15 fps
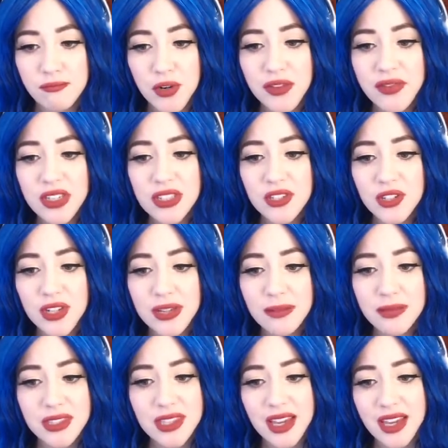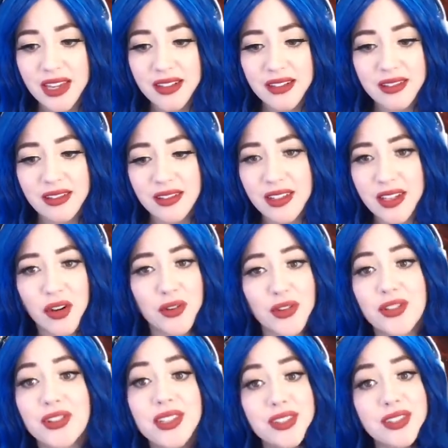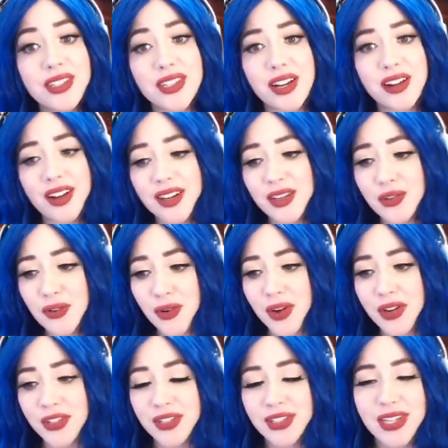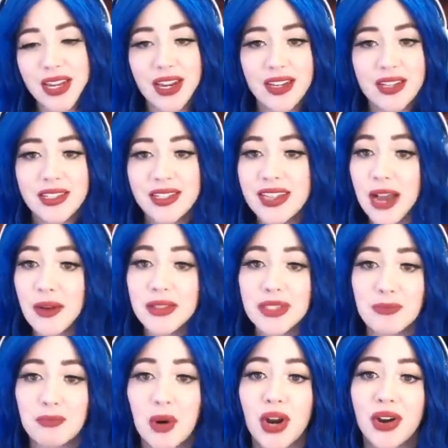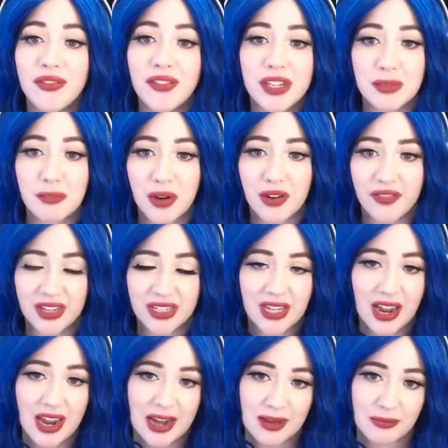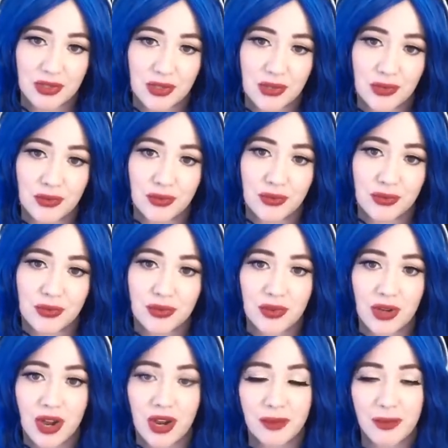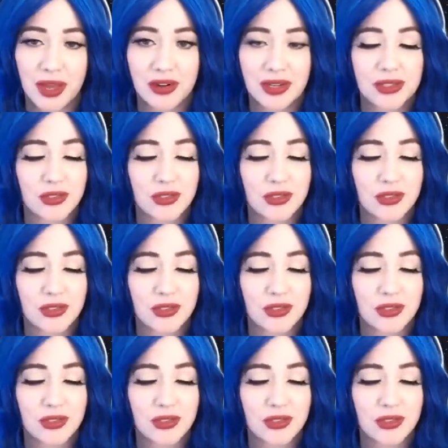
streams that you're still stuck on, you don't understand, now is a perfect time to talk about it.